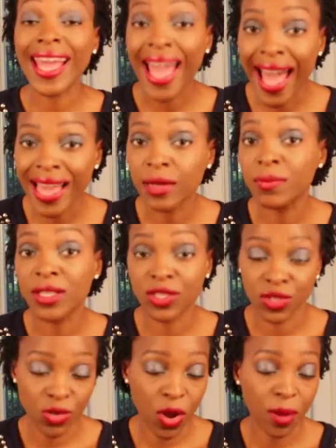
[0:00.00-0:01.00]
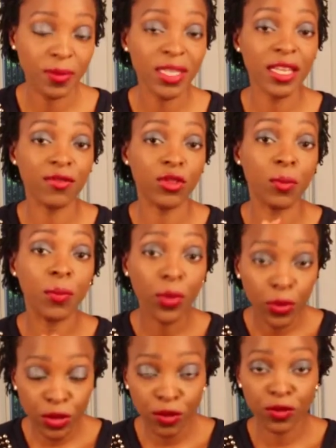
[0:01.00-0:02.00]
can be stopped if the
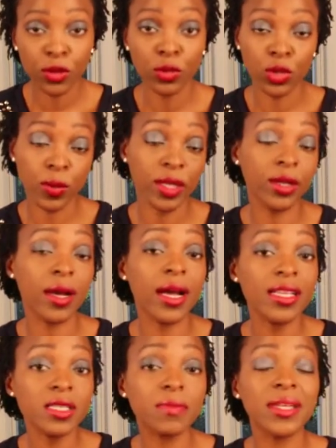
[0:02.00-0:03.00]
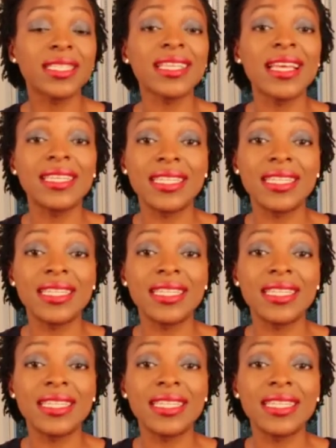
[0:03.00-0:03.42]
both of you, you and your husband,